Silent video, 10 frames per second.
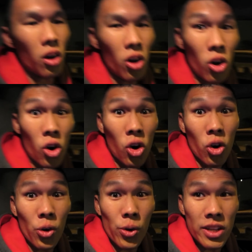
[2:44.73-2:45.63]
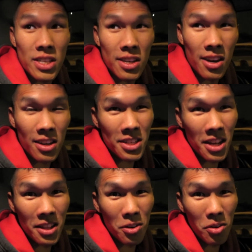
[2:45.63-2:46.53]
Oh, the song's
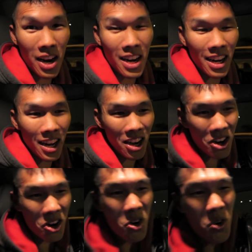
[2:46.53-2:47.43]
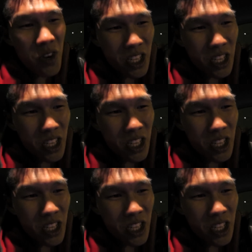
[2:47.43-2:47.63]
on the radio.